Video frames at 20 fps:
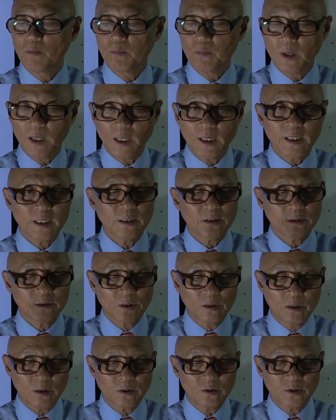please
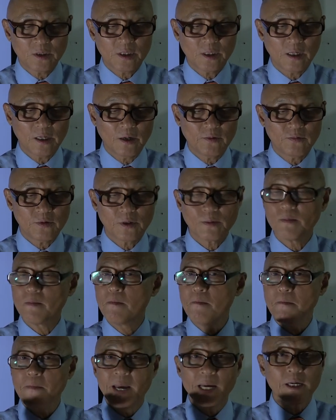don't ever
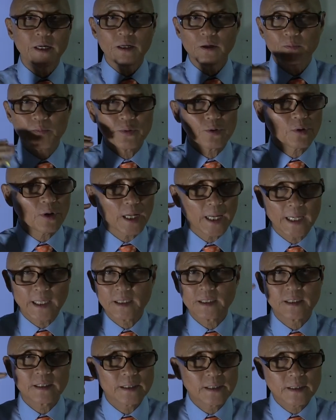
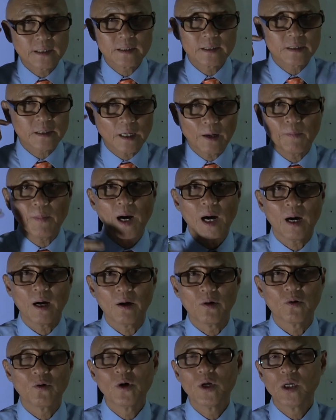manipulate somehow